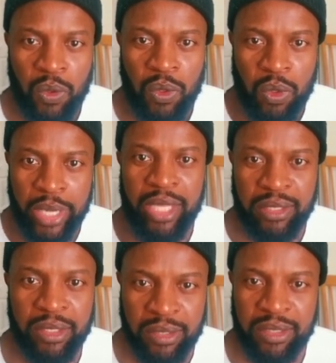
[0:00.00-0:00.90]
Your
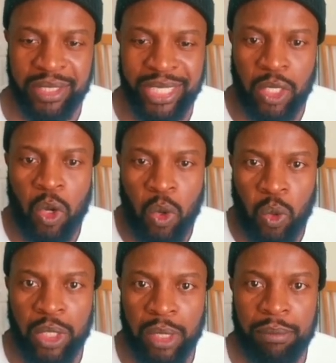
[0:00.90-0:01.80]
ancestors didn't
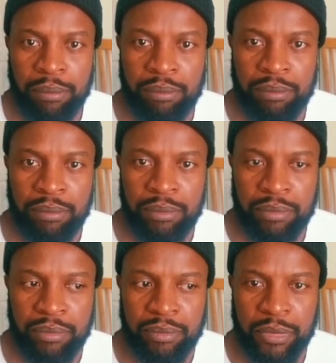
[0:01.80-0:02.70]
hold up
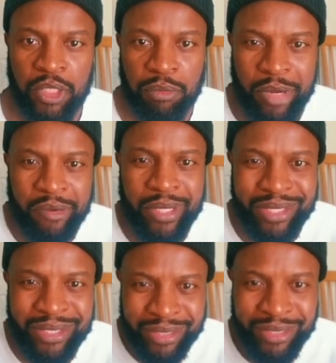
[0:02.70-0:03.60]

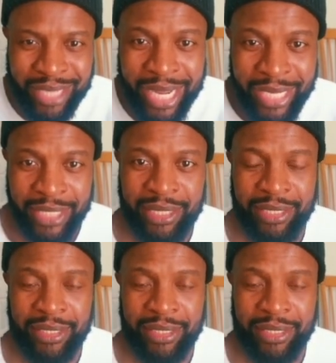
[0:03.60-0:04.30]
American society.